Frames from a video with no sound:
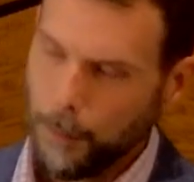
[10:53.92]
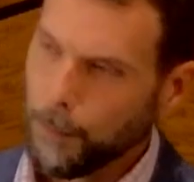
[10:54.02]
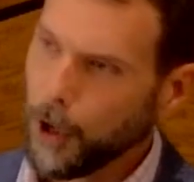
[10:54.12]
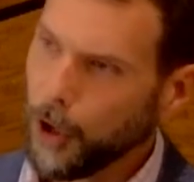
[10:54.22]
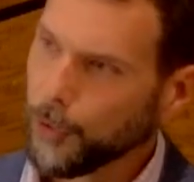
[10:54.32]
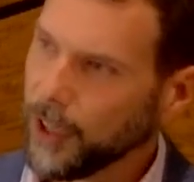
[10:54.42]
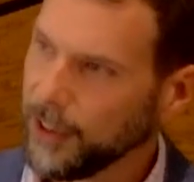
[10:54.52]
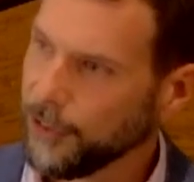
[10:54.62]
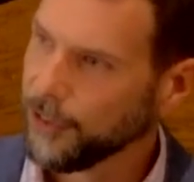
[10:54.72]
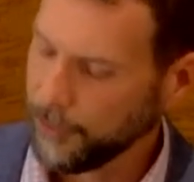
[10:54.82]
Paul
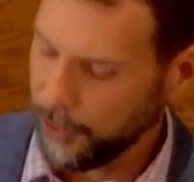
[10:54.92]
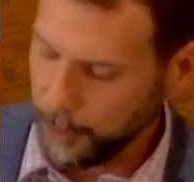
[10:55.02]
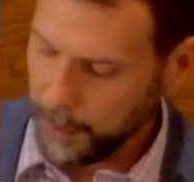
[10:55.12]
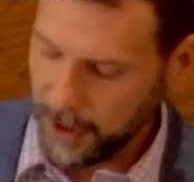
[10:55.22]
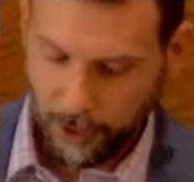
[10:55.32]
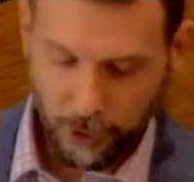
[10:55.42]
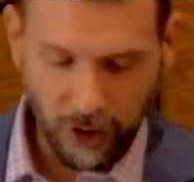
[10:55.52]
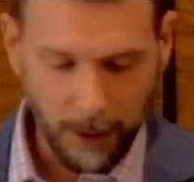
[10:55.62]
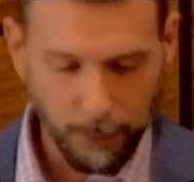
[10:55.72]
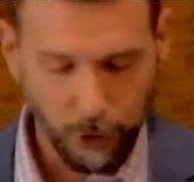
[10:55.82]
writes in Philippians
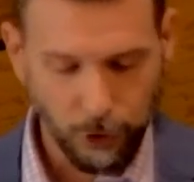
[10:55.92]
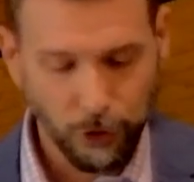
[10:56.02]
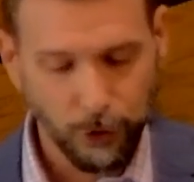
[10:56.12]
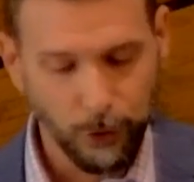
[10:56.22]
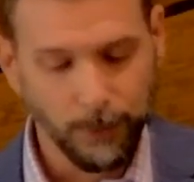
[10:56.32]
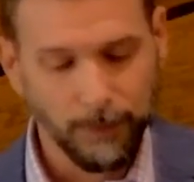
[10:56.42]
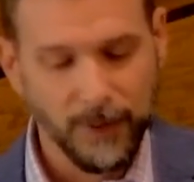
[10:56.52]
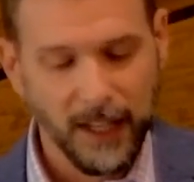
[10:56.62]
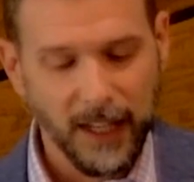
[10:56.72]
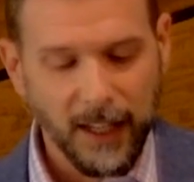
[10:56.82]
chapter 2
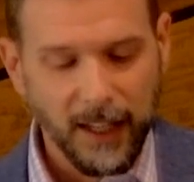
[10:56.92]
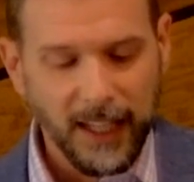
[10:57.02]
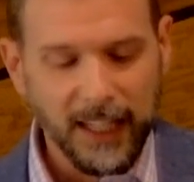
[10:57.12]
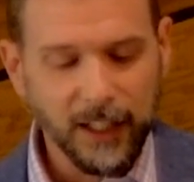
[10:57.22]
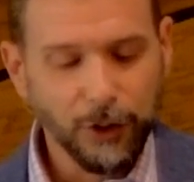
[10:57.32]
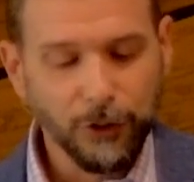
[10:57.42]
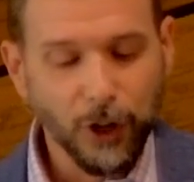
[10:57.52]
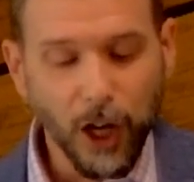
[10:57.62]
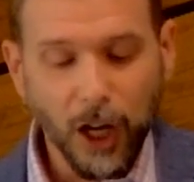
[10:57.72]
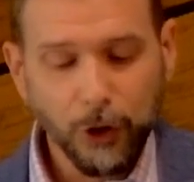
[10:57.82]
It is
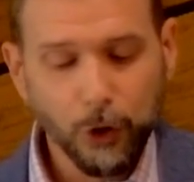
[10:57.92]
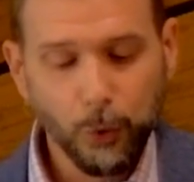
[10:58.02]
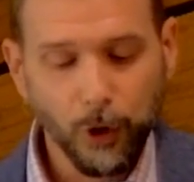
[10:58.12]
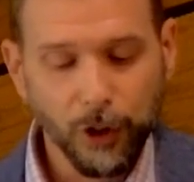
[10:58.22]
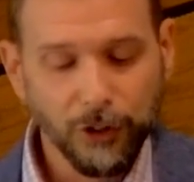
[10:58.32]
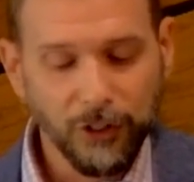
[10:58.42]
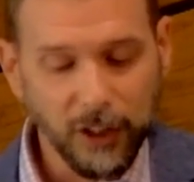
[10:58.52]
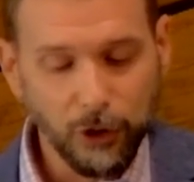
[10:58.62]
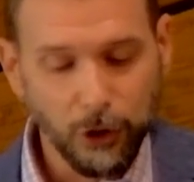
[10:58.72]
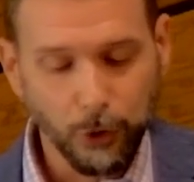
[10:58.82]
God who works
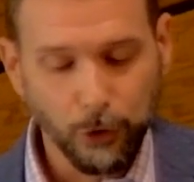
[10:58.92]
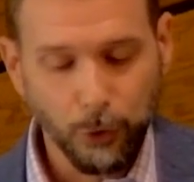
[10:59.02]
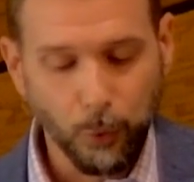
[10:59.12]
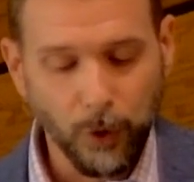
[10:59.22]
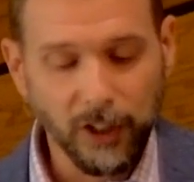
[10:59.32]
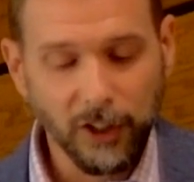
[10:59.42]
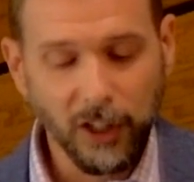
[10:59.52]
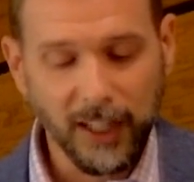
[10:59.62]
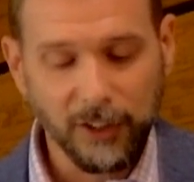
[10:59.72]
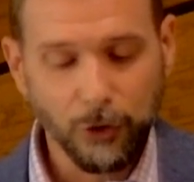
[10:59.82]
in you to
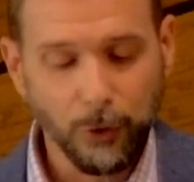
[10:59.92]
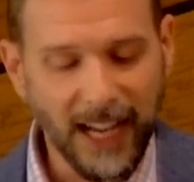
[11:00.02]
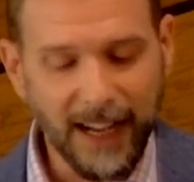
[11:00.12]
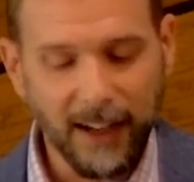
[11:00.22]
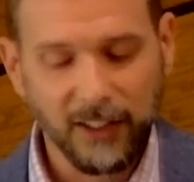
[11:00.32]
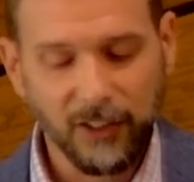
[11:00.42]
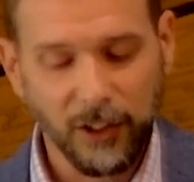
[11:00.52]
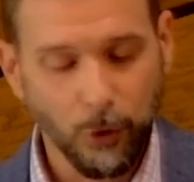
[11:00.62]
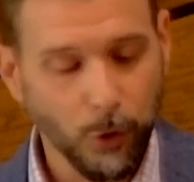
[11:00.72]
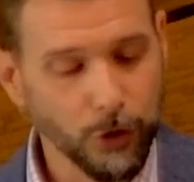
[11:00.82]
will and to act
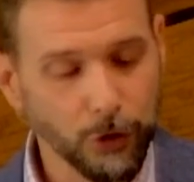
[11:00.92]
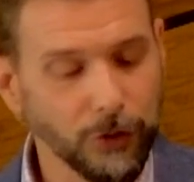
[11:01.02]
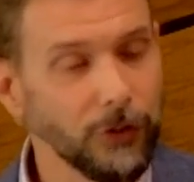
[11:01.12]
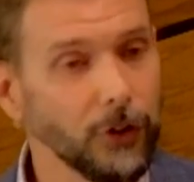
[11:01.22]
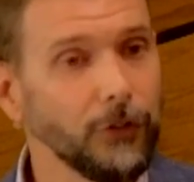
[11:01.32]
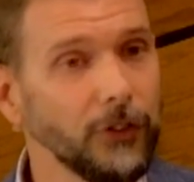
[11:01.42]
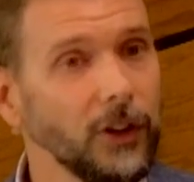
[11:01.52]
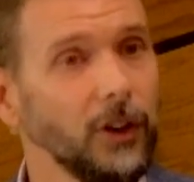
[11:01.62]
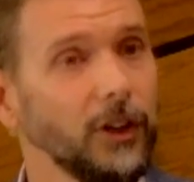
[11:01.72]
in order to fulfill